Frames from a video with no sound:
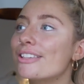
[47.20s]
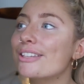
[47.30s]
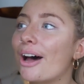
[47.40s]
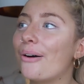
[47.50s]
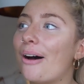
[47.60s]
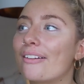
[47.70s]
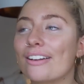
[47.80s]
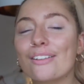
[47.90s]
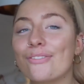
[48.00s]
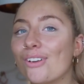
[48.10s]
So I
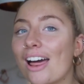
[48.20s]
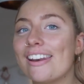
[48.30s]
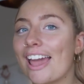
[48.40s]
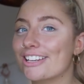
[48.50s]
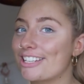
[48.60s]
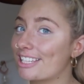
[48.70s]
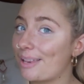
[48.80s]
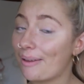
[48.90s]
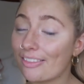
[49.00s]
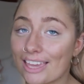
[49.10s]
really feel like next year's
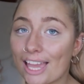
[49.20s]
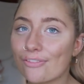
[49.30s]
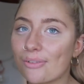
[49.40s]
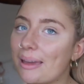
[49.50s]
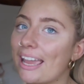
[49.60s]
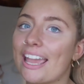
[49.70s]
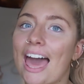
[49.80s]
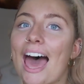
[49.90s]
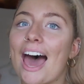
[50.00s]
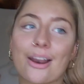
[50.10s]
gonna be the year for me,
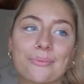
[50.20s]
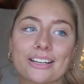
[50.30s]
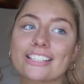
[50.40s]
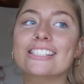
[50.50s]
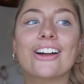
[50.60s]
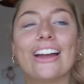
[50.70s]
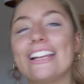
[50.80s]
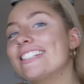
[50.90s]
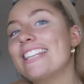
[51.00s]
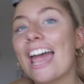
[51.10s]
and I'm gonna start
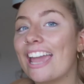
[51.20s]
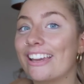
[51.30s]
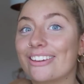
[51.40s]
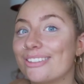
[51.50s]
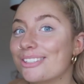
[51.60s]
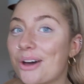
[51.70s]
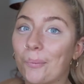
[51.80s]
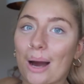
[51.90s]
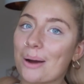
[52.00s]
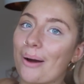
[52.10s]
it today, because
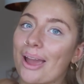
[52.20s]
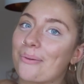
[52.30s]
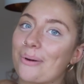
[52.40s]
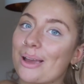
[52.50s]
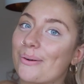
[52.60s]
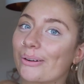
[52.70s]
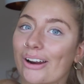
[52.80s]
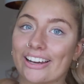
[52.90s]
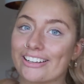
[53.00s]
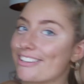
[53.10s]
why wait a week when
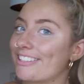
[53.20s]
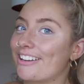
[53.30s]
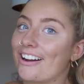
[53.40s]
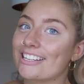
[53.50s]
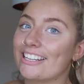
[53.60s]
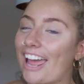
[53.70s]
I can just start it